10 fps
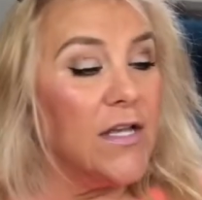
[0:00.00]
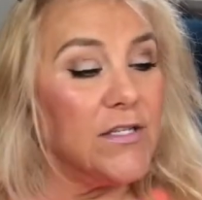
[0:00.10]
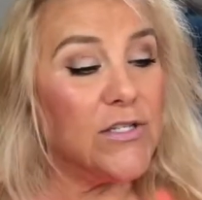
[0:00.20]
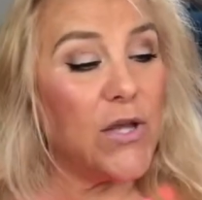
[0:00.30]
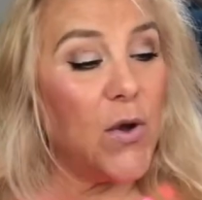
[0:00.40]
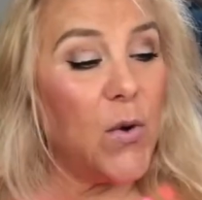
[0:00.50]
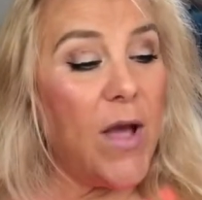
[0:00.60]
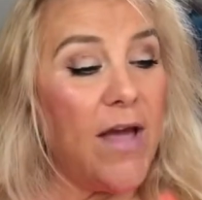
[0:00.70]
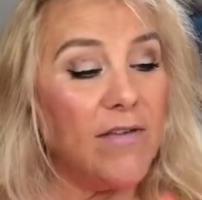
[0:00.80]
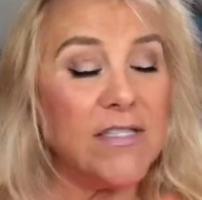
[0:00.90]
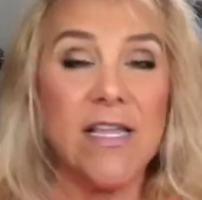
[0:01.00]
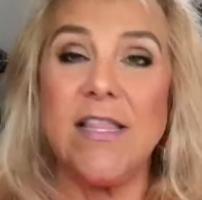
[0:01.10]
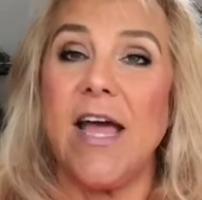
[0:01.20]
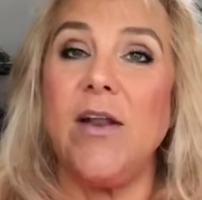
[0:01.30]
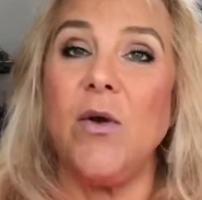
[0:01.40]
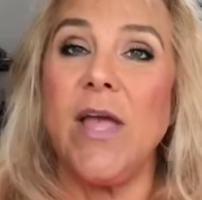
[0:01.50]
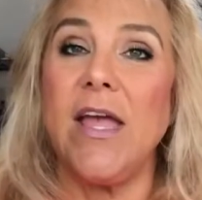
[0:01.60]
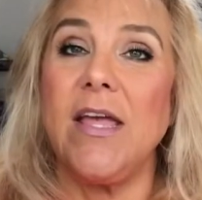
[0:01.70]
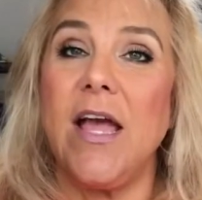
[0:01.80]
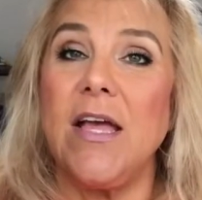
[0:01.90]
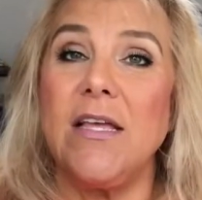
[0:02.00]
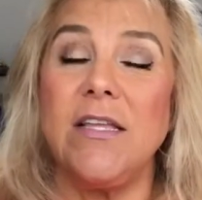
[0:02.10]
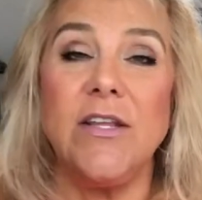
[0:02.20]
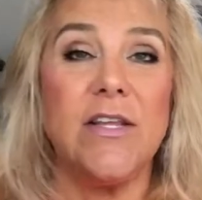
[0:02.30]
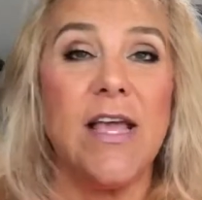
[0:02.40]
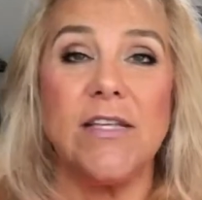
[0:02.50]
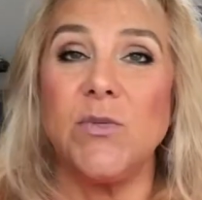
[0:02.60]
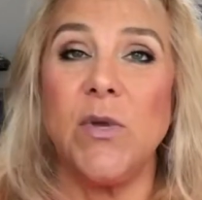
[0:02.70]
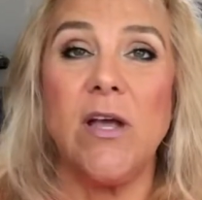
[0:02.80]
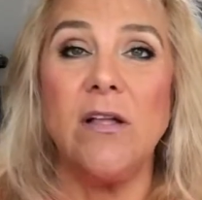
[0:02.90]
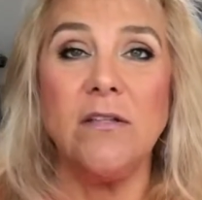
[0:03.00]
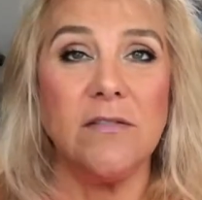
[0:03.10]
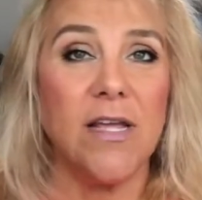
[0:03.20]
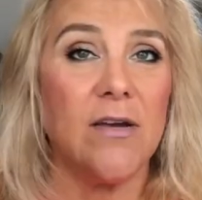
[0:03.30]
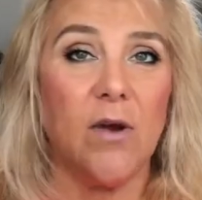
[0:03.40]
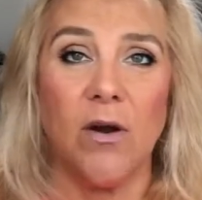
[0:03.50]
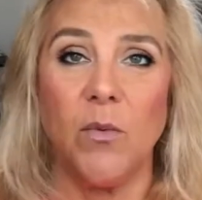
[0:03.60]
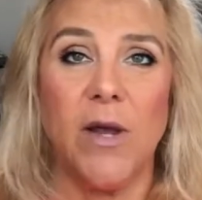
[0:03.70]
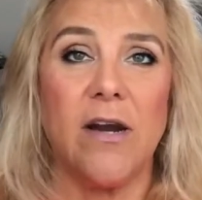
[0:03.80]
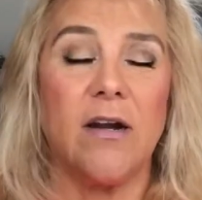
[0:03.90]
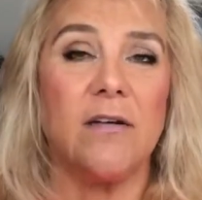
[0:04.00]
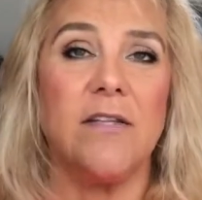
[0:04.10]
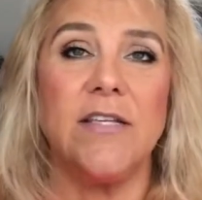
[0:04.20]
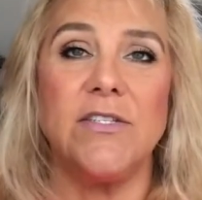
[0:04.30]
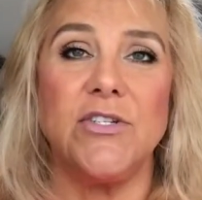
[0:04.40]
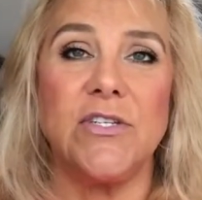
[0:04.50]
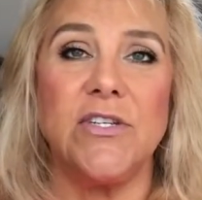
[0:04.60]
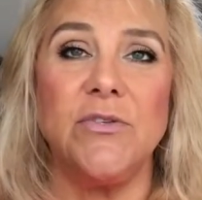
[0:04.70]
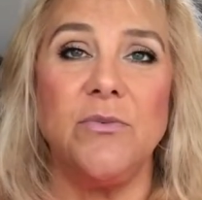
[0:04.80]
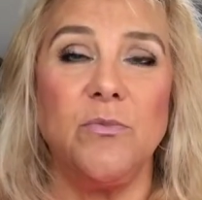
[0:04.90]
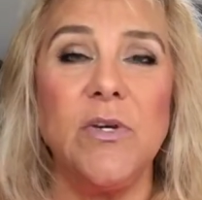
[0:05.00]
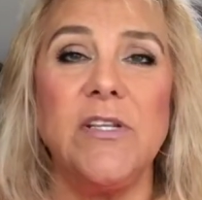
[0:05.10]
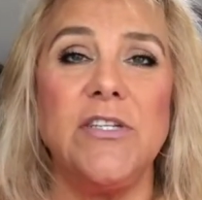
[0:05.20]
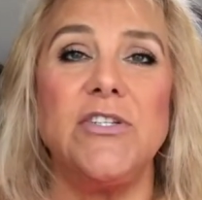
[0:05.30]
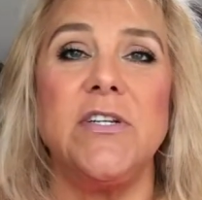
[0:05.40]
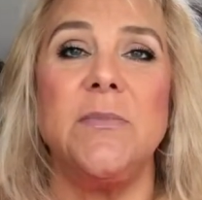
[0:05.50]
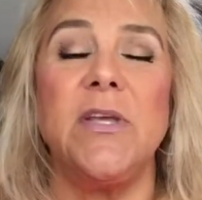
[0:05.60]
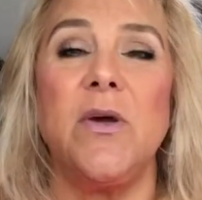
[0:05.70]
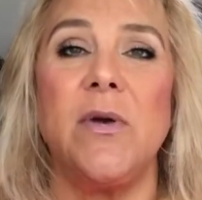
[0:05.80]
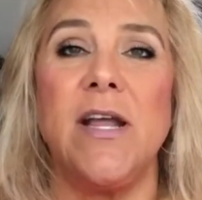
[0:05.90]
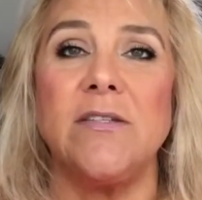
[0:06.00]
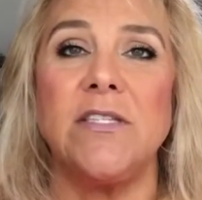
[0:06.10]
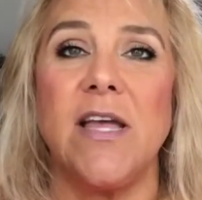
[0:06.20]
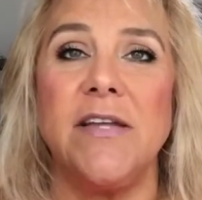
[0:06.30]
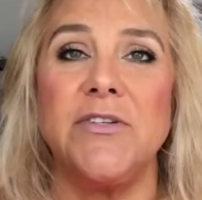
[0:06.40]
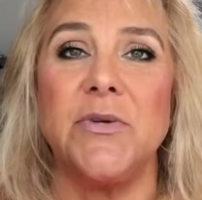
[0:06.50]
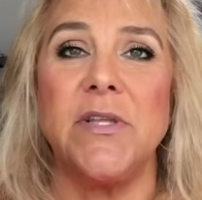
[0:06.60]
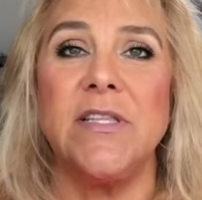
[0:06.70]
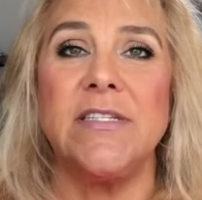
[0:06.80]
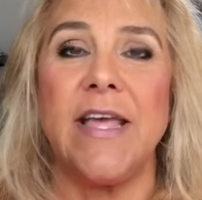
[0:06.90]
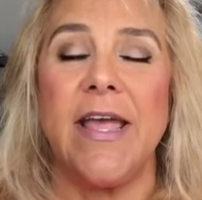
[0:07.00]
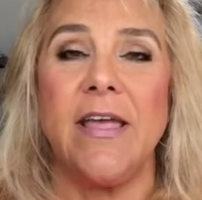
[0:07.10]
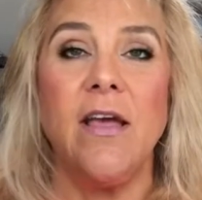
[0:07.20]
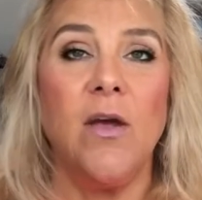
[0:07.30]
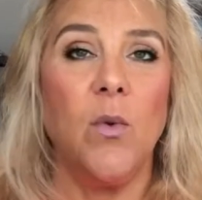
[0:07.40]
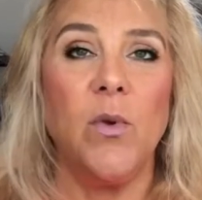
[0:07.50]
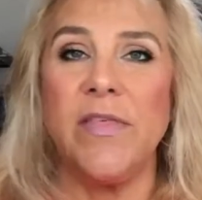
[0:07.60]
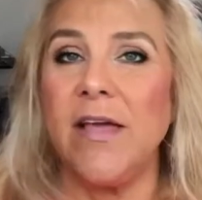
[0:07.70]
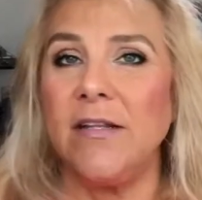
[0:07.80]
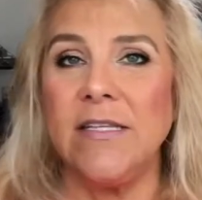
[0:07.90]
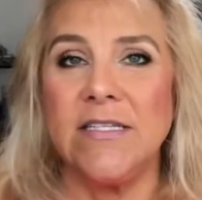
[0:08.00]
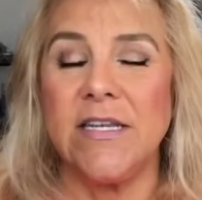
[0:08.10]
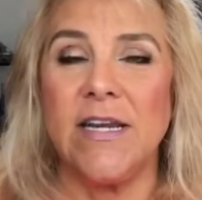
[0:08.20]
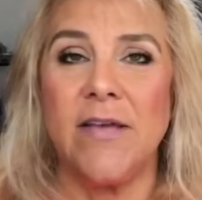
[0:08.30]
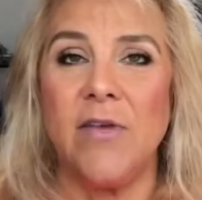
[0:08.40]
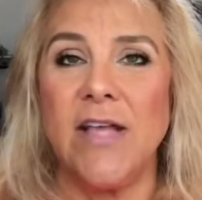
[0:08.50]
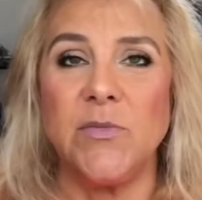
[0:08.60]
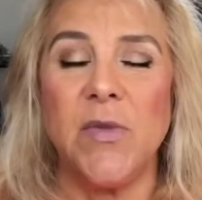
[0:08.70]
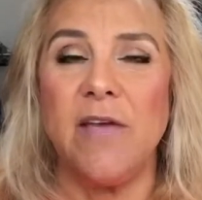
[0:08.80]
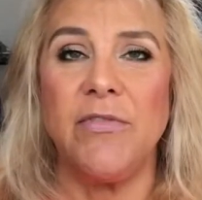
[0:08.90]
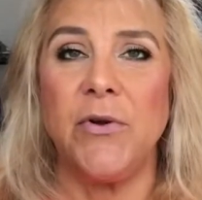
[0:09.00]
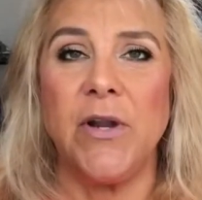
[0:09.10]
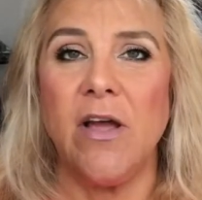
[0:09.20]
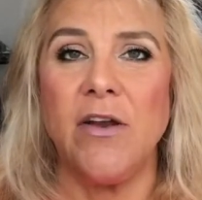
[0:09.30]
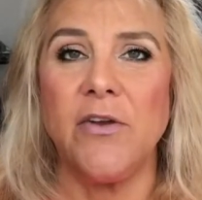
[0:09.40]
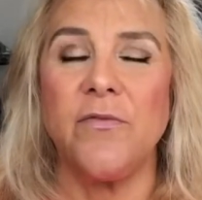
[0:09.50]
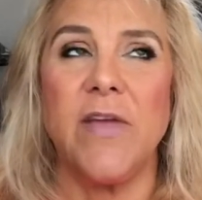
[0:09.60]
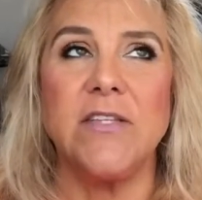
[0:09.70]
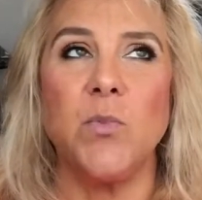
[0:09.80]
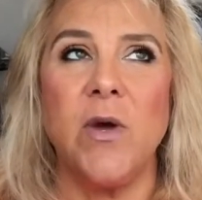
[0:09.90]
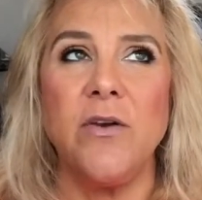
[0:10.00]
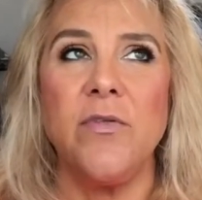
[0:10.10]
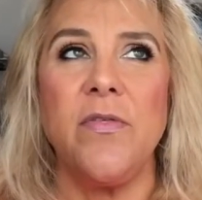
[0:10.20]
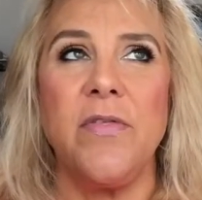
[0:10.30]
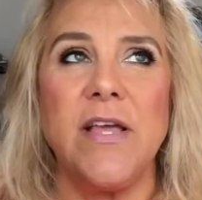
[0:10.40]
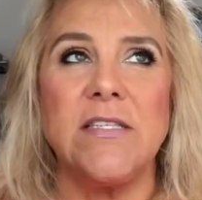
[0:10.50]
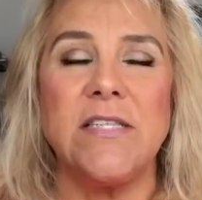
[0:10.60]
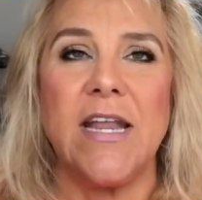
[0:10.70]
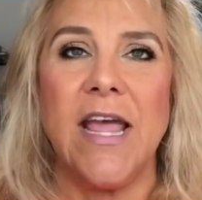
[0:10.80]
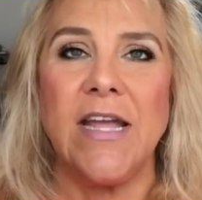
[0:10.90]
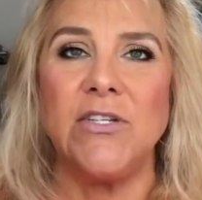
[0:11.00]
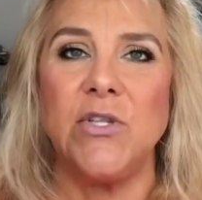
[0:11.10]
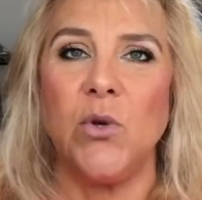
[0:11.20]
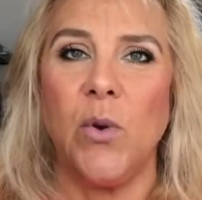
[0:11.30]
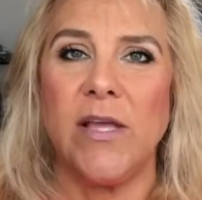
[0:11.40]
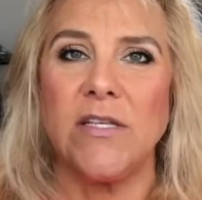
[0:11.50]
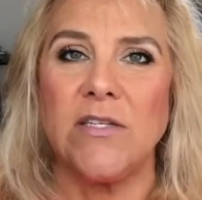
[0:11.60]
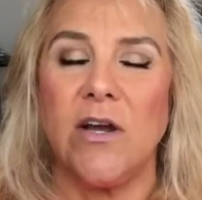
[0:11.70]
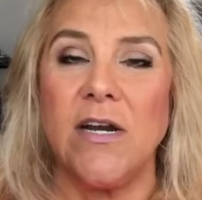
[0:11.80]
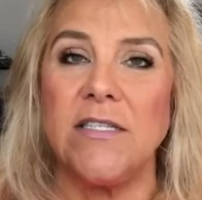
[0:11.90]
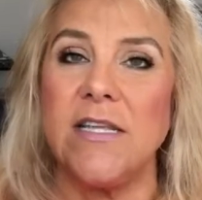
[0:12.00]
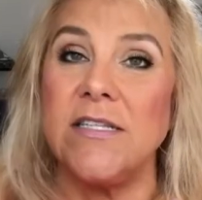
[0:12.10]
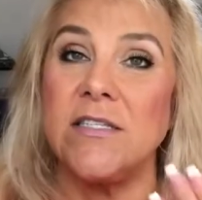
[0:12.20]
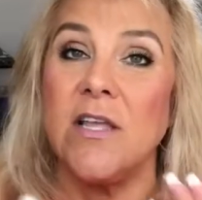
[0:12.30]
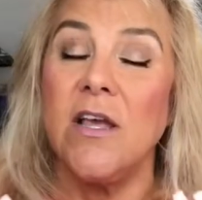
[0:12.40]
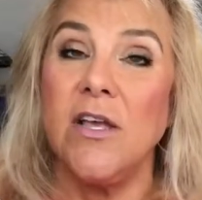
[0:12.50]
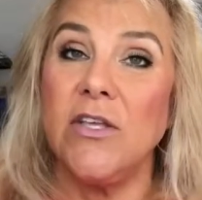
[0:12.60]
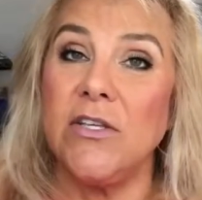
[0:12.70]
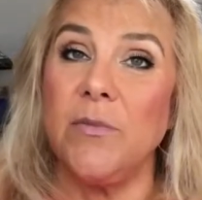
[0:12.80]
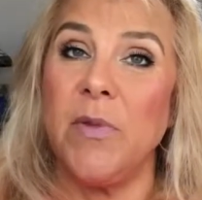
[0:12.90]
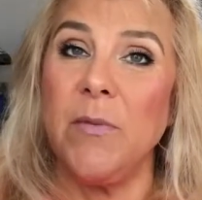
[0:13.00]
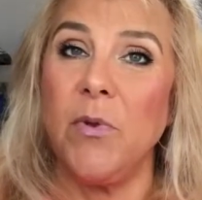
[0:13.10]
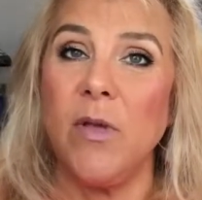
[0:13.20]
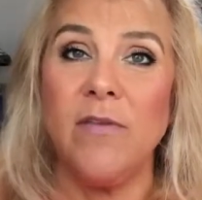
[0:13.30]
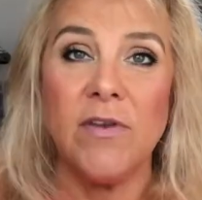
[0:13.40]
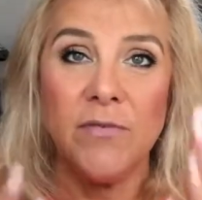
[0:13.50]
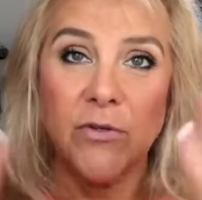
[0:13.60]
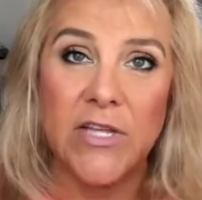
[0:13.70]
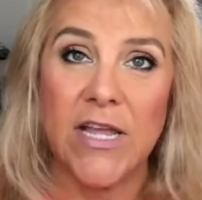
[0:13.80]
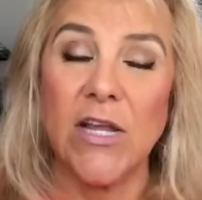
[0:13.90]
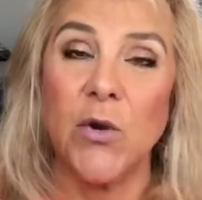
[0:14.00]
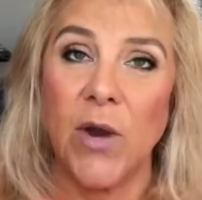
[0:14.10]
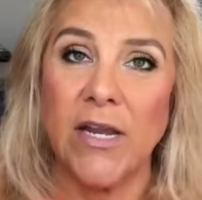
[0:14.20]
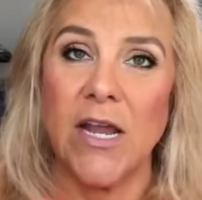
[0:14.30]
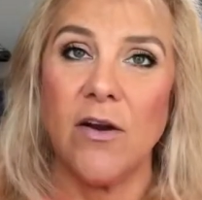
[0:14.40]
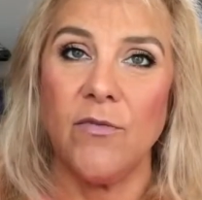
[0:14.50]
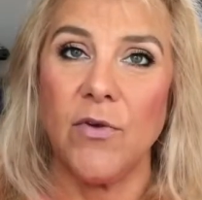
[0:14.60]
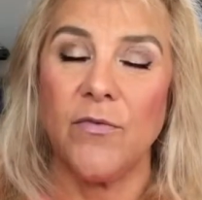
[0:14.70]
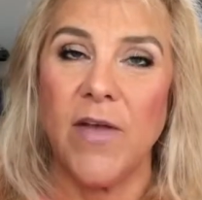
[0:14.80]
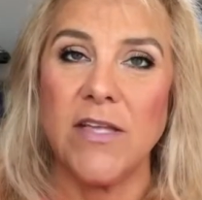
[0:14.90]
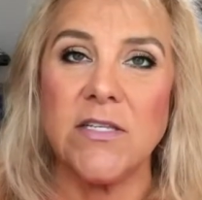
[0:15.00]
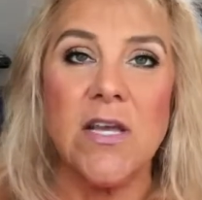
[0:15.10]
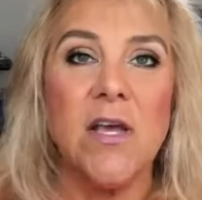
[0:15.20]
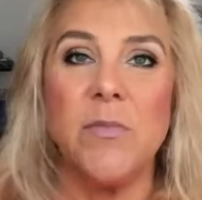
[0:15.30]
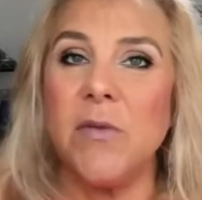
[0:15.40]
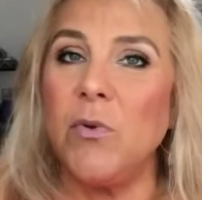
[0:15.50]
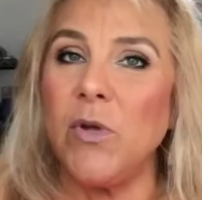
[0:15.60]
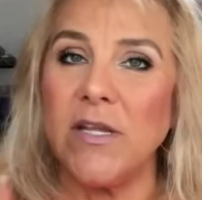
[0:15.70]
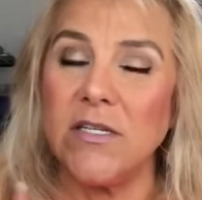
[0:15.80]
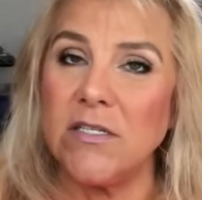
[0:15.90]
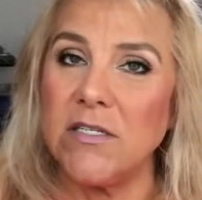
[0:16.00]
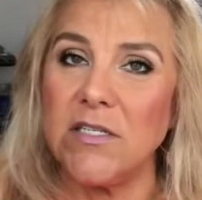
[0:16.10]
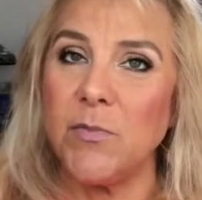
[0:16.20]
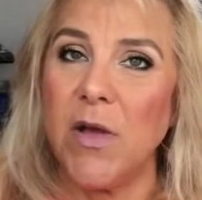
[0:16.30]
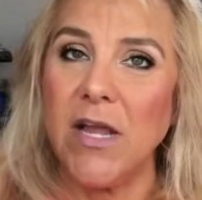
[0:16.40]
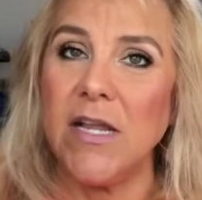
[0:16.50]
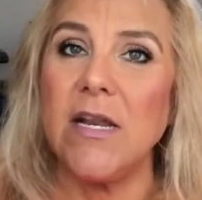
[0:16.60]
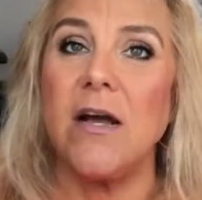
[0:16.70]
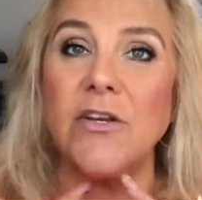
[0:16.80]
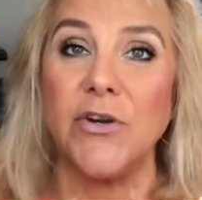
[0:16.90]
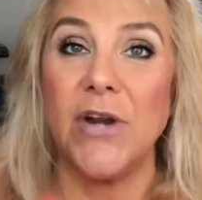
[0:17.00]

So, having said that, okay, yes, we all now are aware it's just you really shouldn't be going outside during the day without at least an SPF 30 on your face. What are the things that age the quickest on us? It's people, even if you're taking great care of your face, people can spot it on your